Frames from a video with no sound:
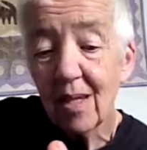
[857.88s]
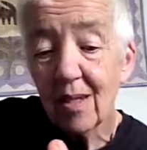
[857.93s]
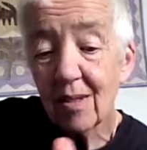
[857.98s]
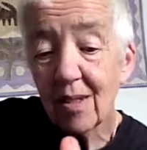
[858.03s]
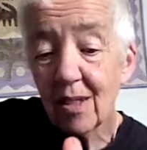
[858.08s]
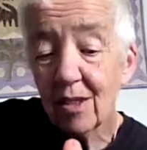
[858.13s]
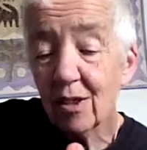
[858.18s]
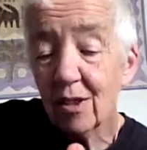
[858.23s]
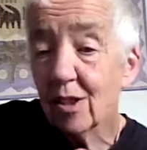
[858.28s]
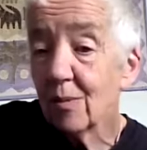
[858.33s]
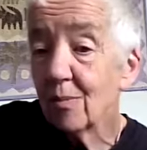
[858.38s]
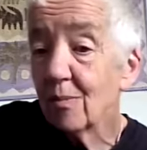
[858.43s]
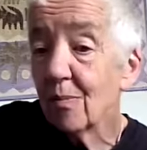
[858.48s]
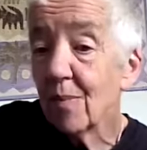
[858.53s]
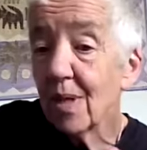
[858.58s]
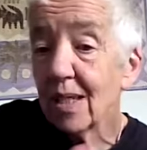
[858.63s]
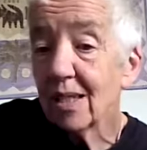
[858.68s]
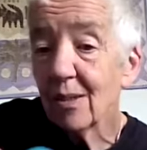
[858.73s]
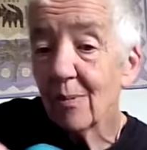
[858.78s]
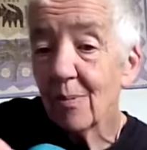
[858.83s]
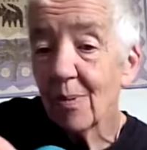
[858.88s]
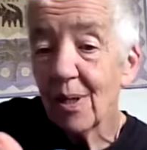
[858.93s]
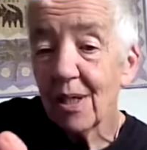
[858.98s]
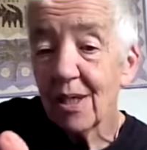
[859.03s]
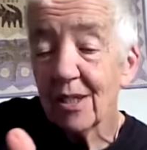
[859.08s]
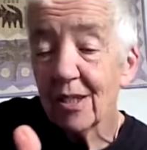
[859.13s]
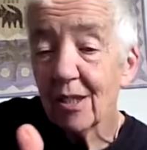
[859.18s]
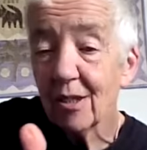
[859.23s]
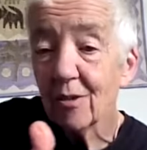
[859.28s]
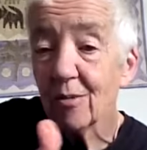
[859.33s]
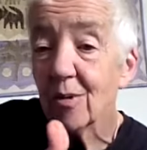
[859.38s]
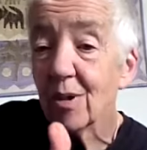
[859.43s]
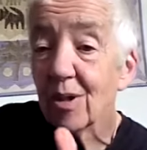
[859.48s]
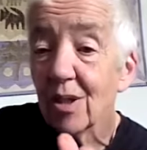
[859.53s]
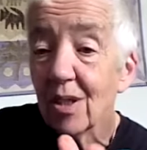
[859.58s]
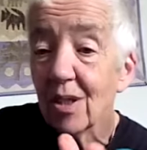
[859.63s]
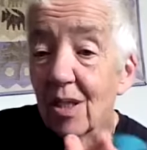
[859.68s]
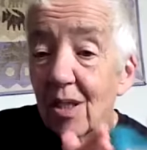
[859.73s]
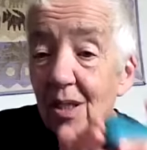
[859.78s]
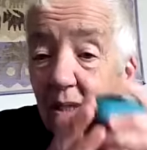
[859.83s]
then you can make the Play-Doh with
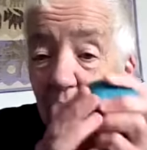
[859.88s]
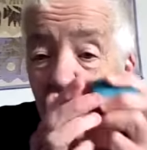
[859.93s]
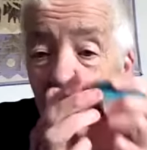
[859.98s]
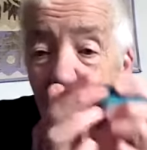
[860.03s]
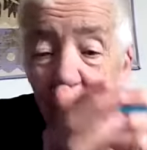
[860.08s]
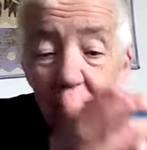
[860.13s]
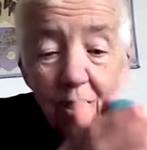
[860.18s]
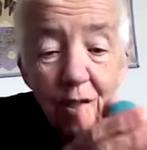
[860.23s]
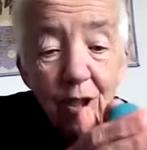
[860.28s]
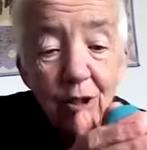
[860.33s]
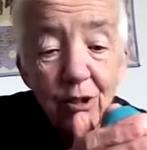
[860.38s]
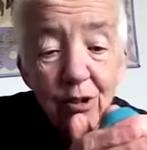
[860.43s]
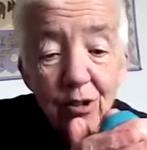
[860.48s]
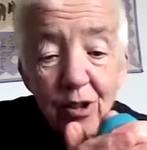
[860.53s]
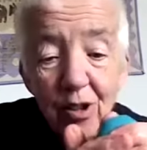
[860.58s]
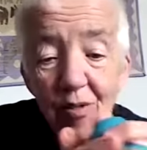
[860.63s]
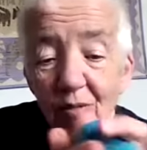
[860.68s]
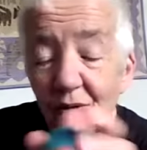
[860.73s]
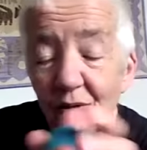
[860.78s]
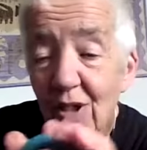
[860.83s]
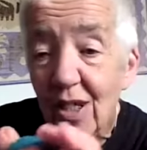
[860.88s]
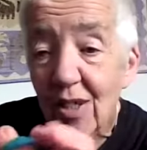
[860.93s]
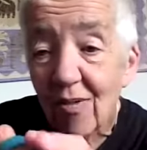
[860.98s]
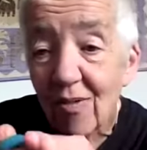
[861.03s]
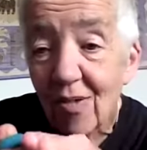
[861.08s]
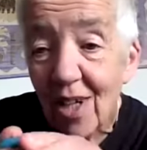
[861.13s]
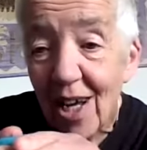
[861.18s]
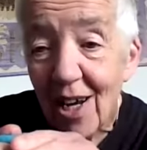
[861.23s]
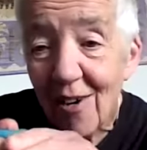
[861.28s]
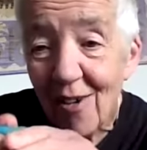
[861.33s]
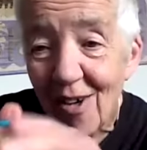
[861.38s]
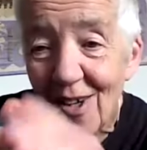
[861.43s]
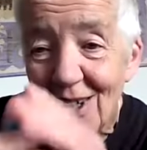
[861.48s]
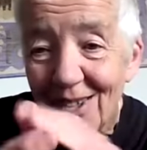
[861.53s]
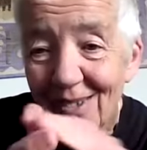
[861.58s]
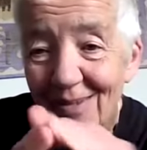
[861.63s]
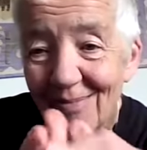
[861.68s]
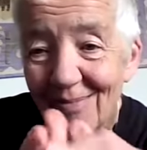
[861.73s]
gluten-free flour.